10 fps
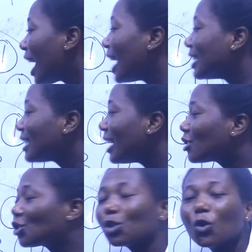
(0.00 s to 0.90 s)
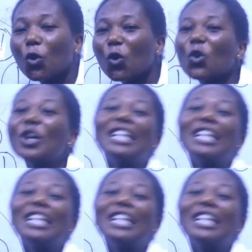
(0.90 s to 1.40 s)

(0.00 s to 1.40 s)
Is this two?